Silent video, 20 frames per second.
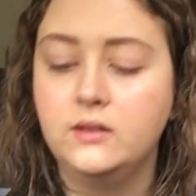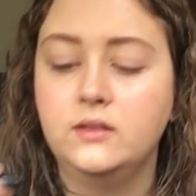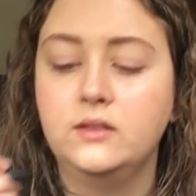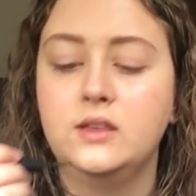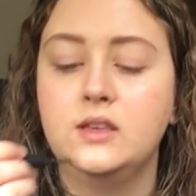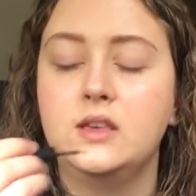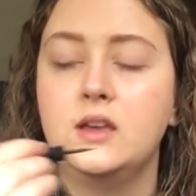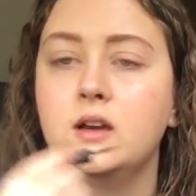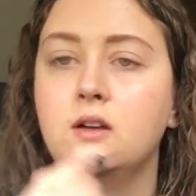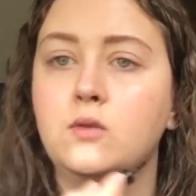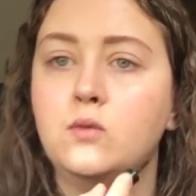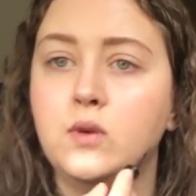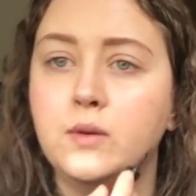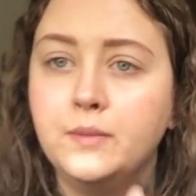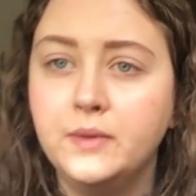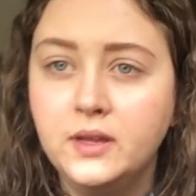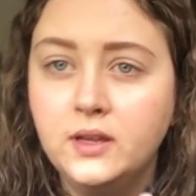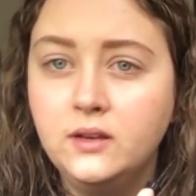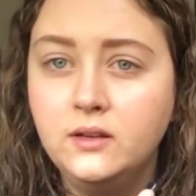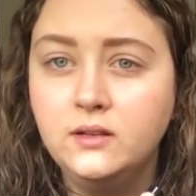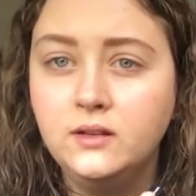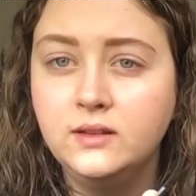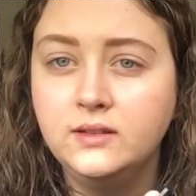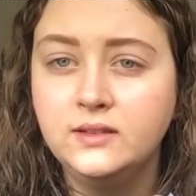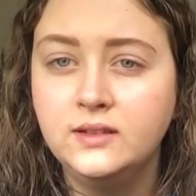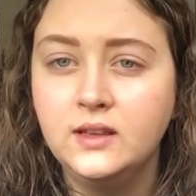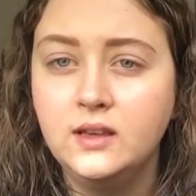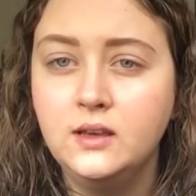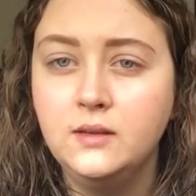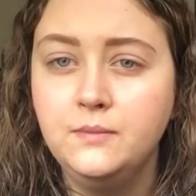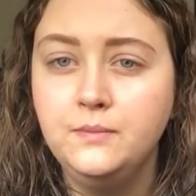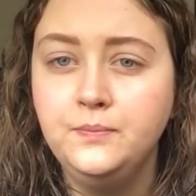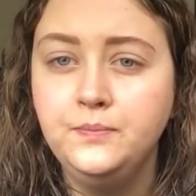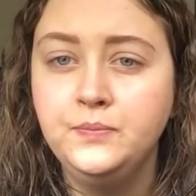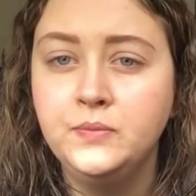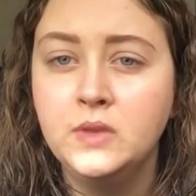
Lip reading: the young women the same.